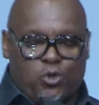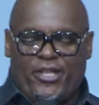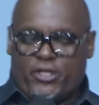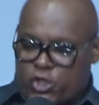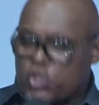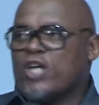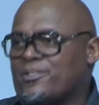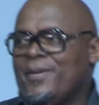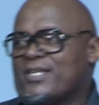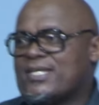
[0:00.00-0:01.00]
to this
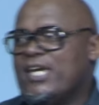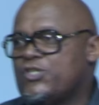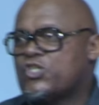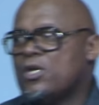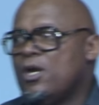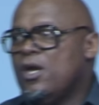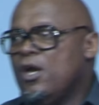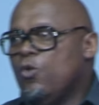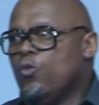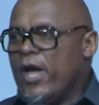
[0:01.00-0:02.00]
short message,
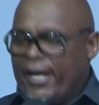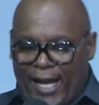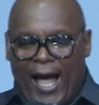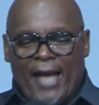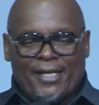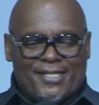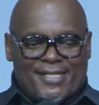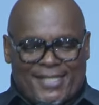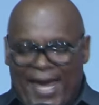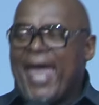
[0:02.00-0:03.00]
we can't
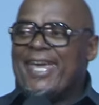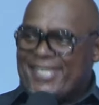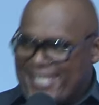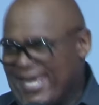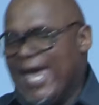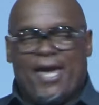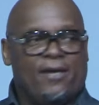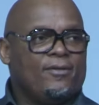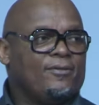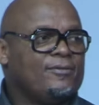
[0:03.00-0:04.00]
stay here.
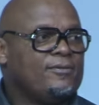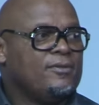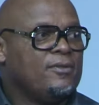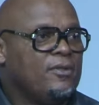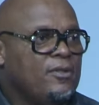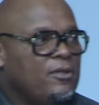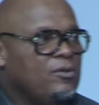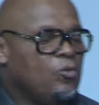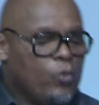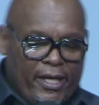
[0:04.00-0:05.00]

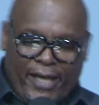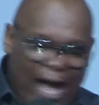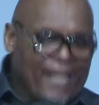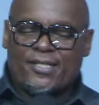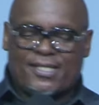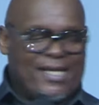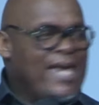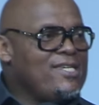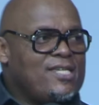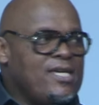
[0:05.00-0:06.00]
We can't
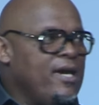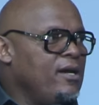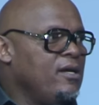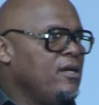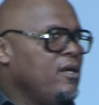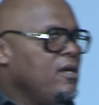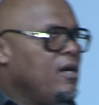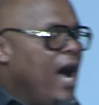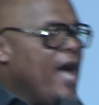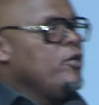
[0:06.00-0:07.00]
stay here.
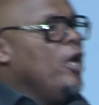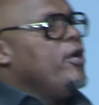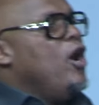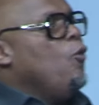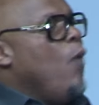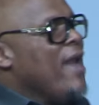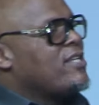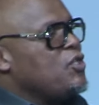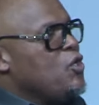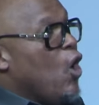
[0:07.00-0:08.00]
I don't know
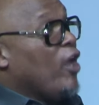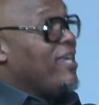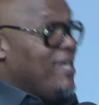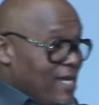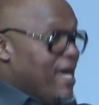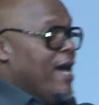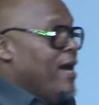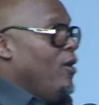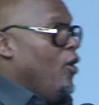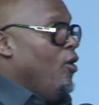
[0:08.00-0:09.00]
what your
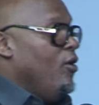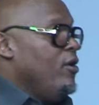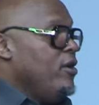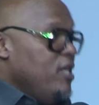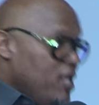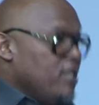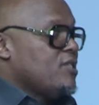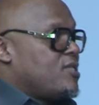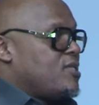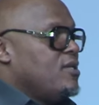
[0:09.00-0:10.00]
here
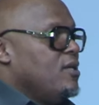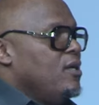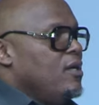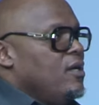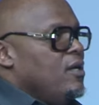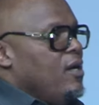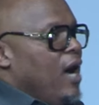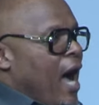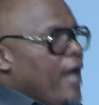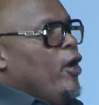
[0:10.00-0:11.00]
is.
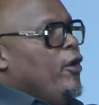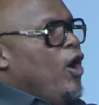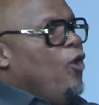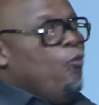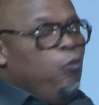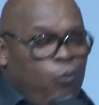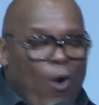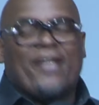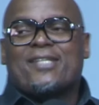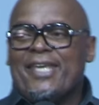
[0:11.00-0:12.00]
I don't know
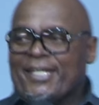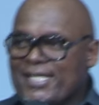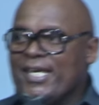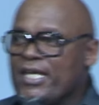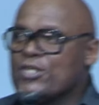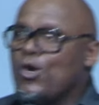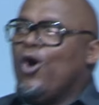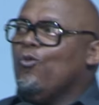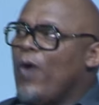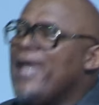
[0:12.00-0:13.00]
what it is
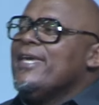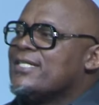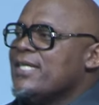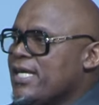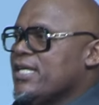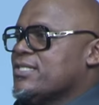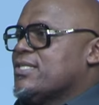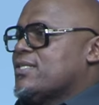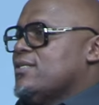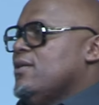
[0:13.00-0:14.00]
or where it
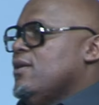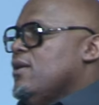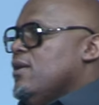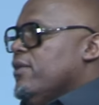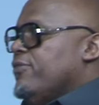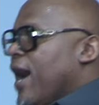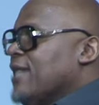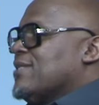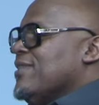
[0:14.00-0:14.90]
is that